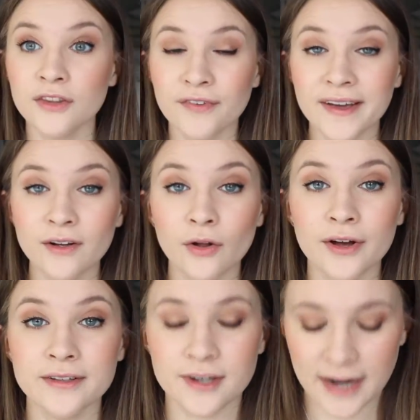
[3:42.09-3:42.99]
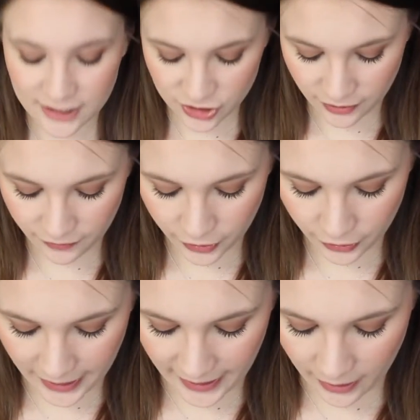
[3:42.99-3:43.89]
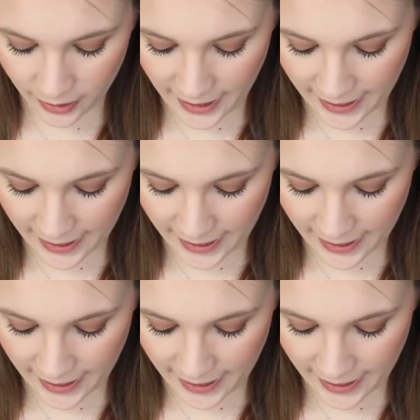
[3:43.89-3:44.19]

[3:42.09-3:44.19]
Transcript: The final oils are actually for your hair